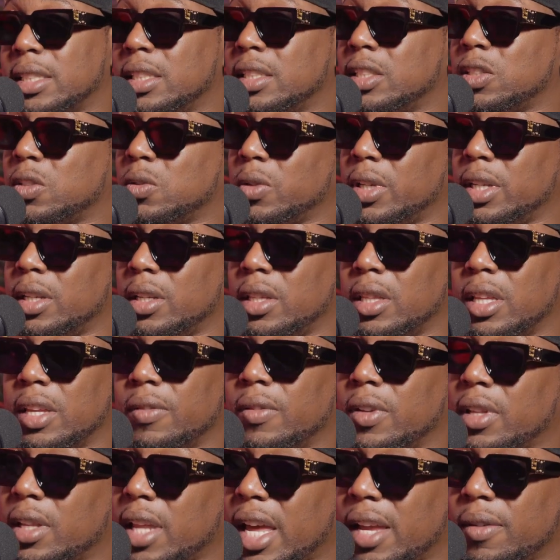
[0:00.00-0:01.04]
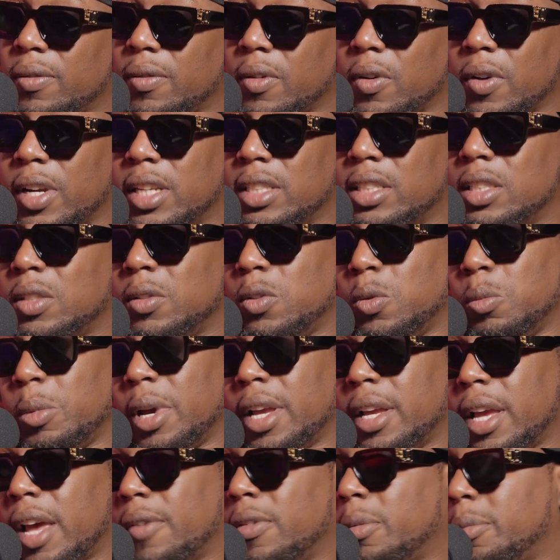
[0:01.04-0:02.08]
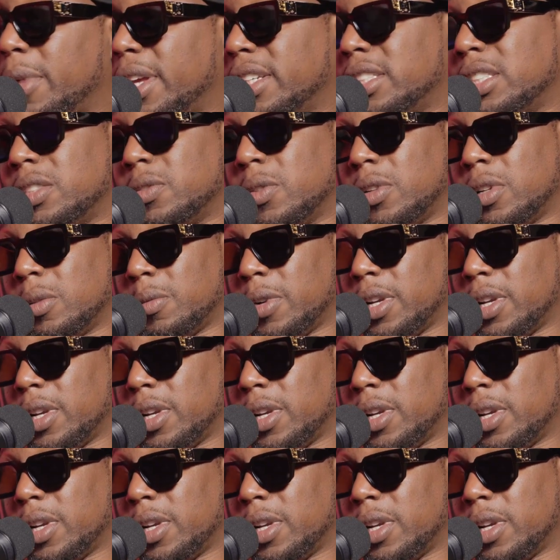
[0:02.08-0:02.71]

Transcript: in the street, living life crazy, you might have a message for them